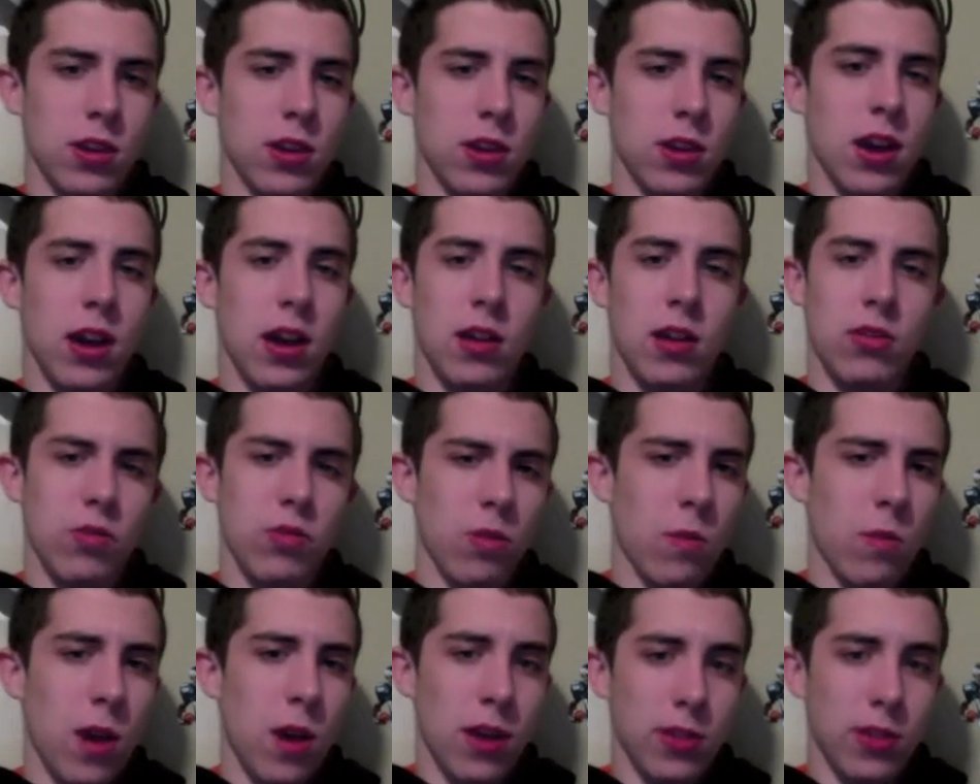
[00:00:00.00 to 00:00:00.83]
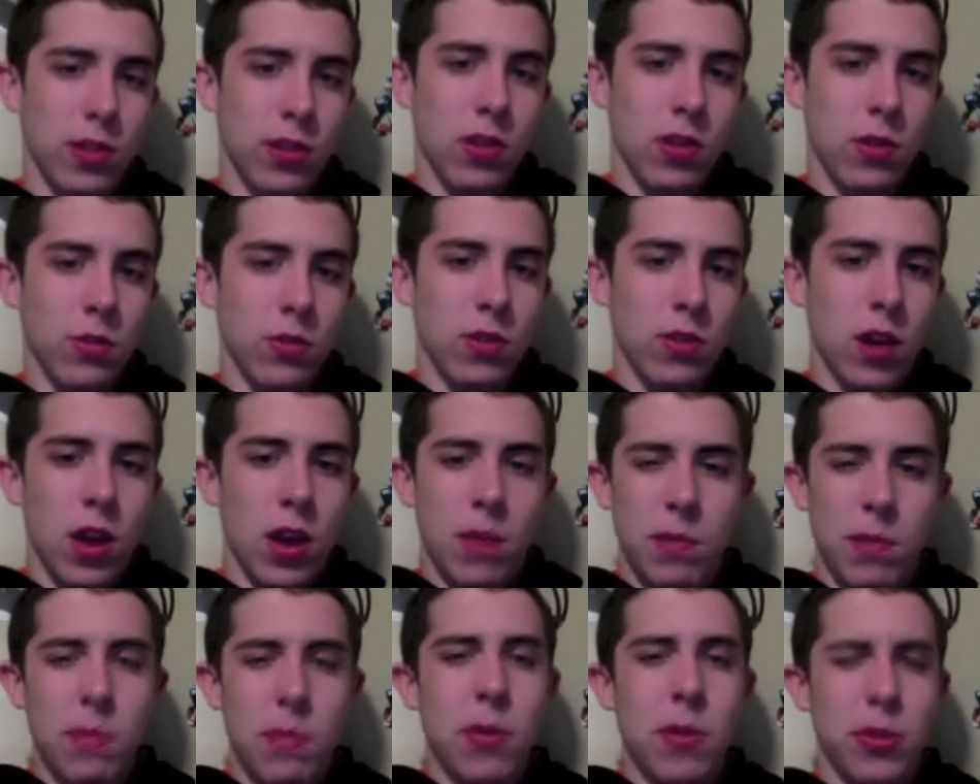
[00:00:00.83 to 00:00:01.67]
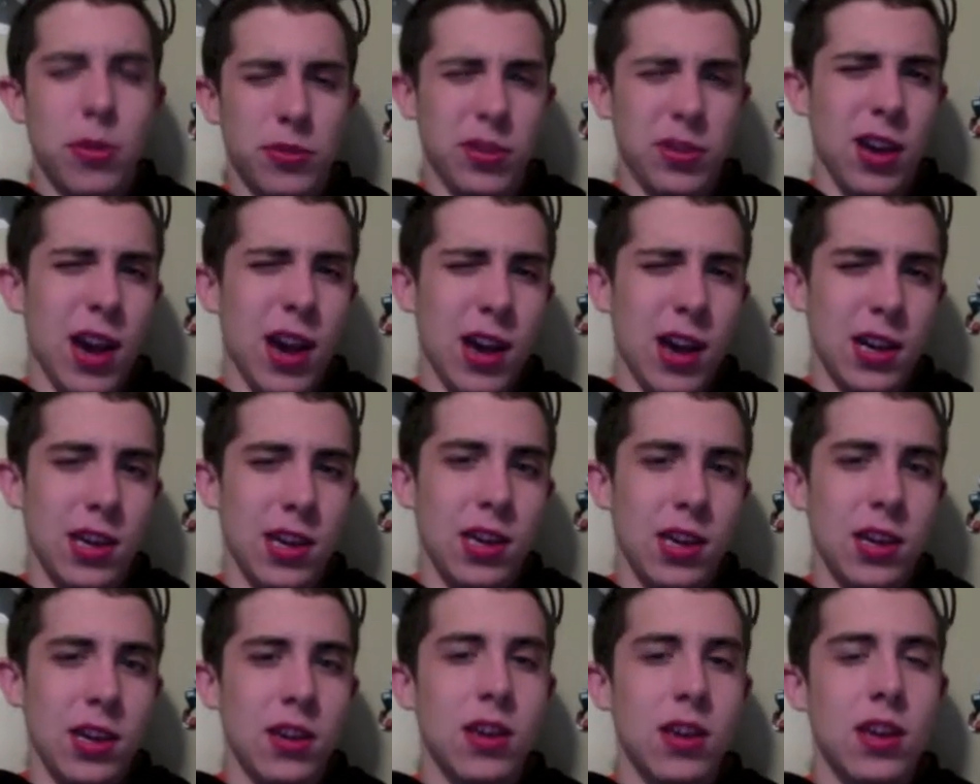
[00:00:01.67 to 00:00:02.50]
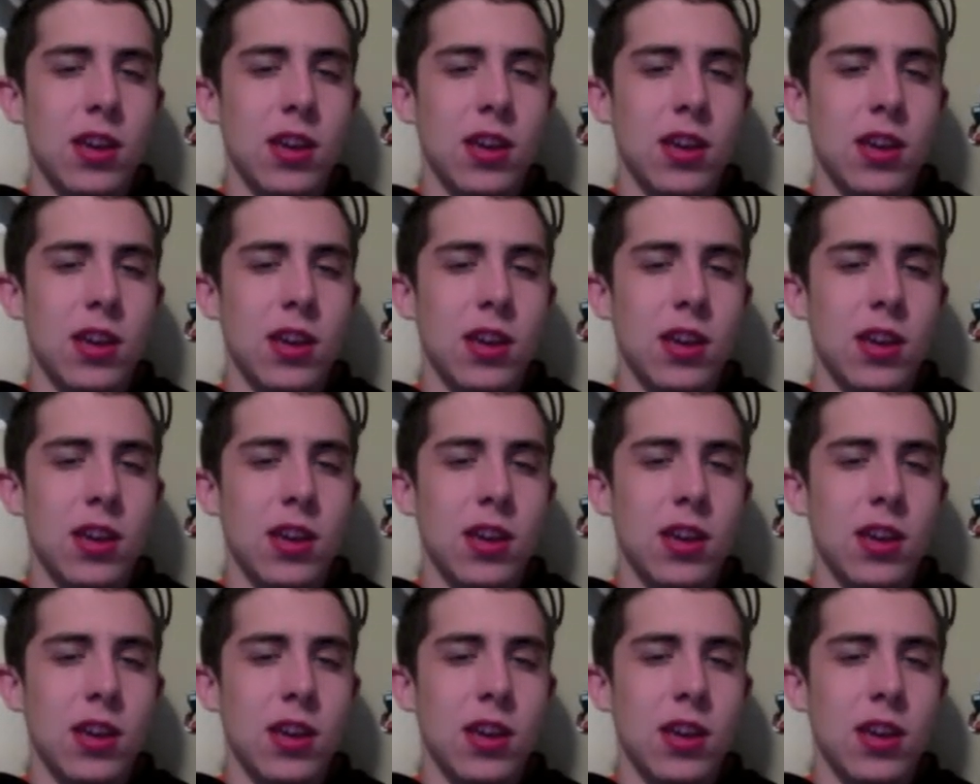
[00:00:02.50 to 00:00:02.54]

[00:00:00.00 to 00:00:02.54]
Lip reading: I enjoy watching those, but mostly hockey.